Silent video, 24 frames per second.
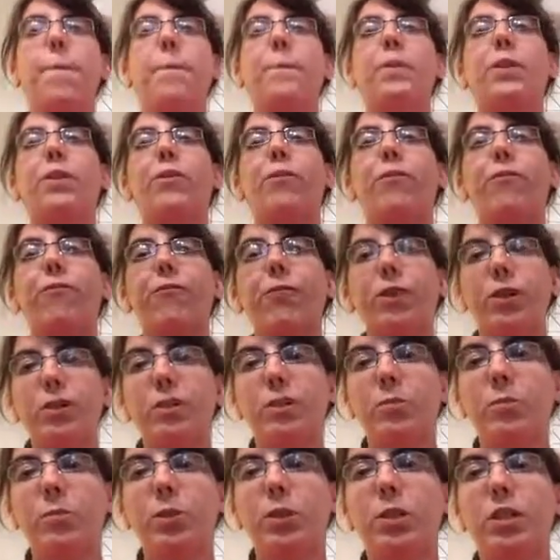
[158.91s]
But the
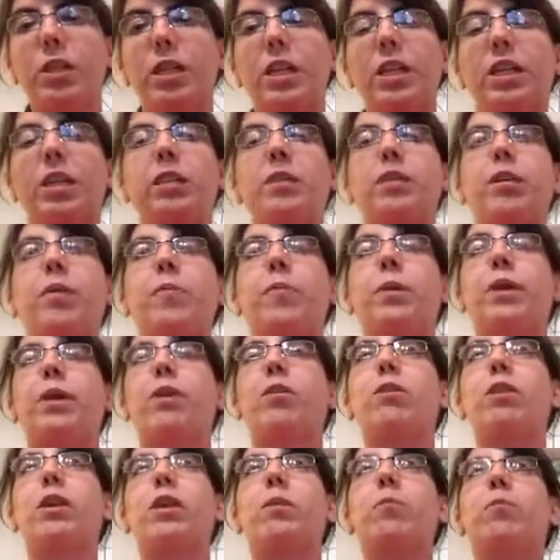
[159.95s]
first book is
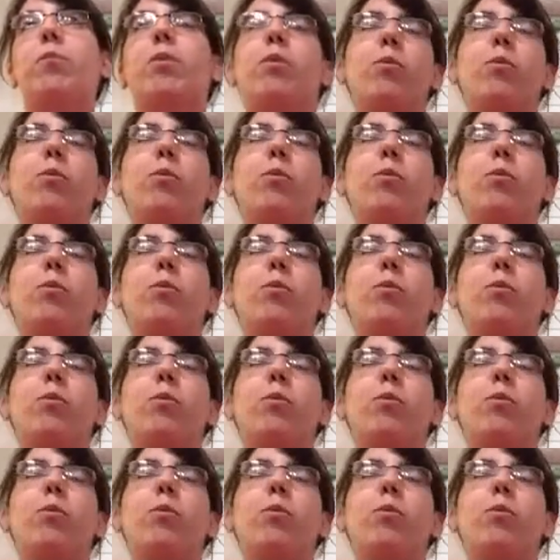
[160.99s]
about a